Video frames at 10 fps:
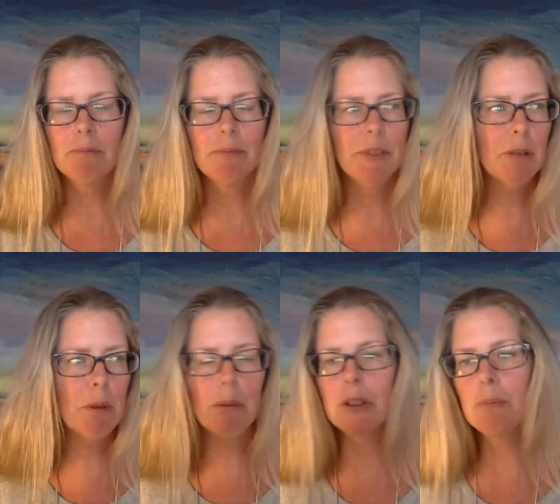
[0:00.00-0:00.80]
two
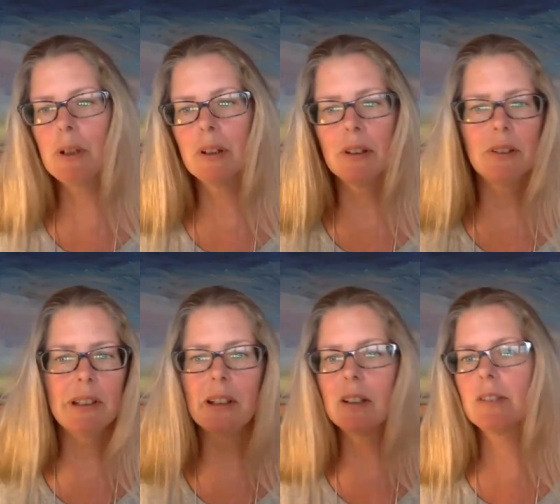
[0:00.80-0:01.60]
people explain it in
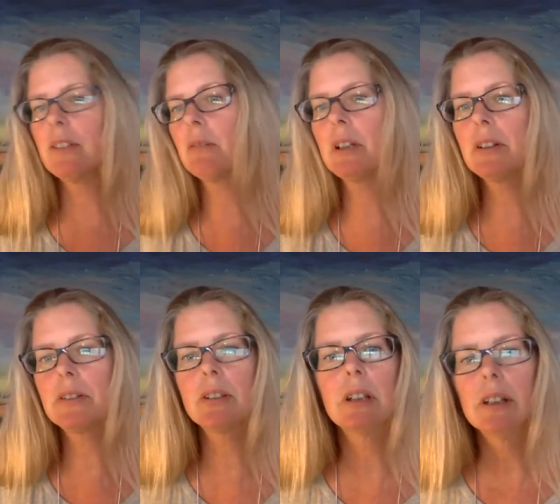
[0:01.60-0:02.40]
slightly different
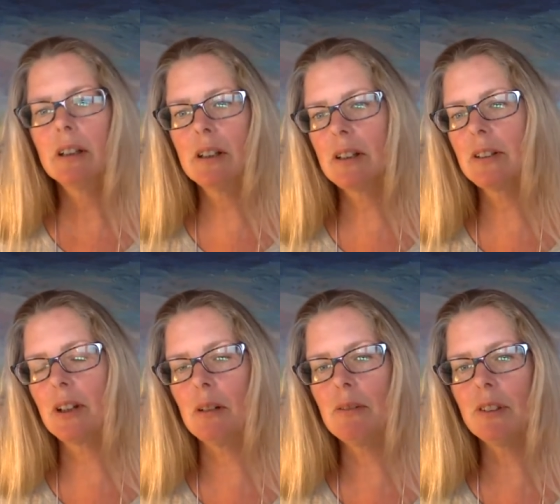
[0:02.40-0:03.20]
ways is
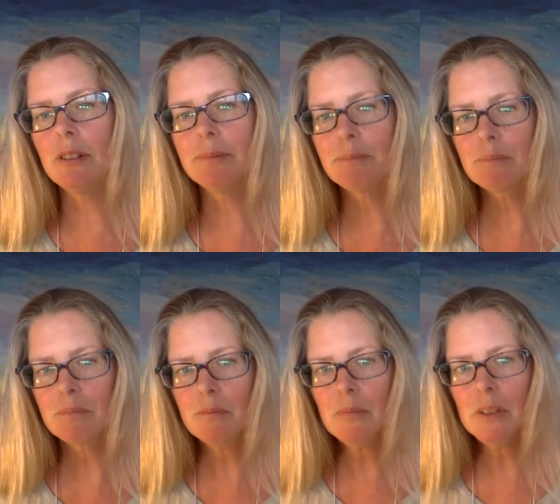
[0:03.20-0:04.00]
helpful.
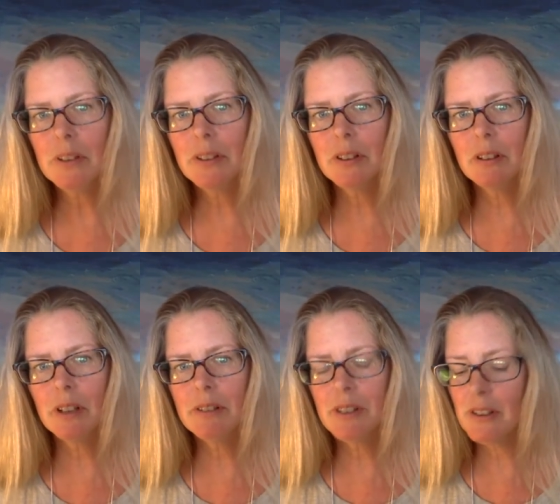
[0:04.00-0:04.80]
So I
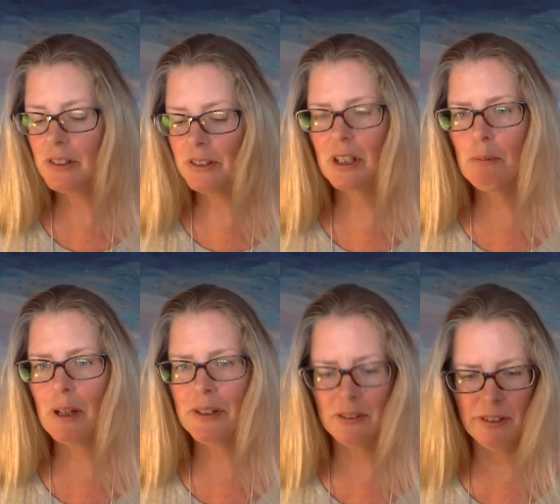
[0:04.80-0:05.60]
would say just keep
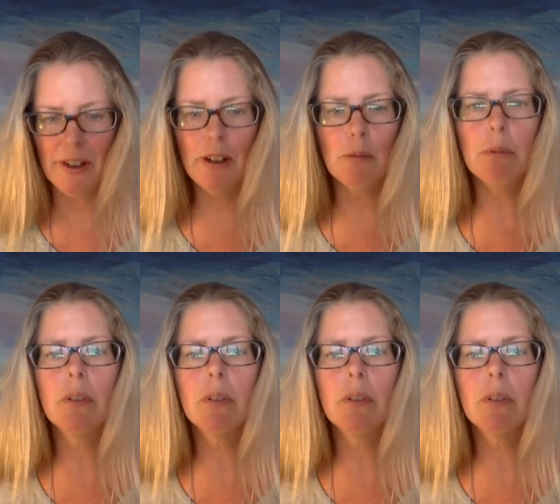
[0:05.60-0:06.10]
asking for help.